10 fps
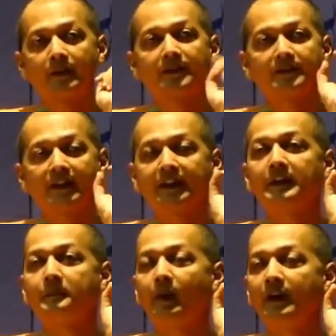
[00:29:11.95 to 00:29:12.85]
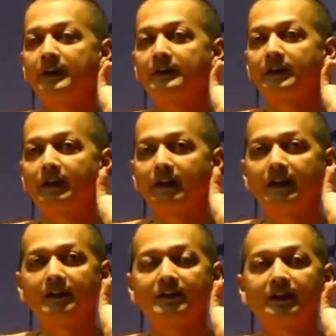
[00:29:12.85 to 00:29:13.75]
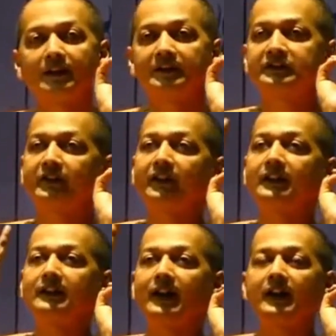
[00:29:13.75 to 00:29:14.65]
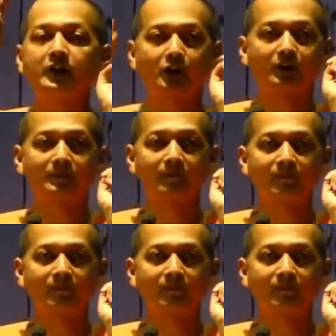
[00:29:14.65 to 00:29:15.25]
The second point is 3H.